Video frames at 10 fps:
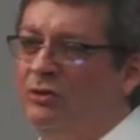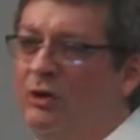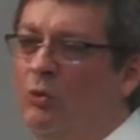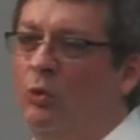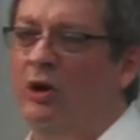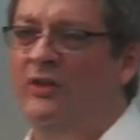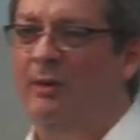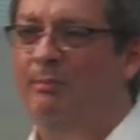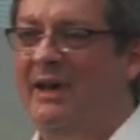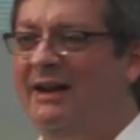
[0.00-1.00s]
3.1
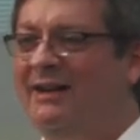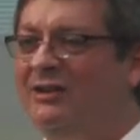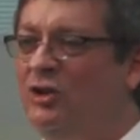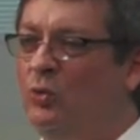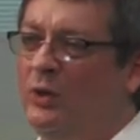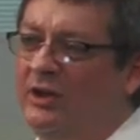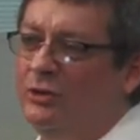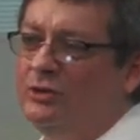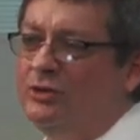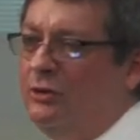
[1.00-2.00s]
that made it into
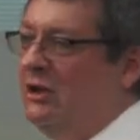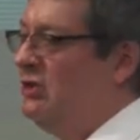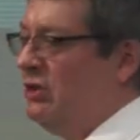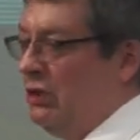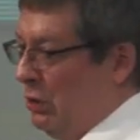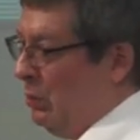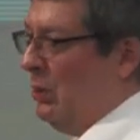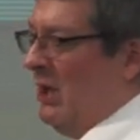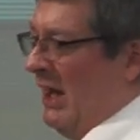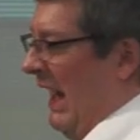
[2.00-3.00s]
Windows 32.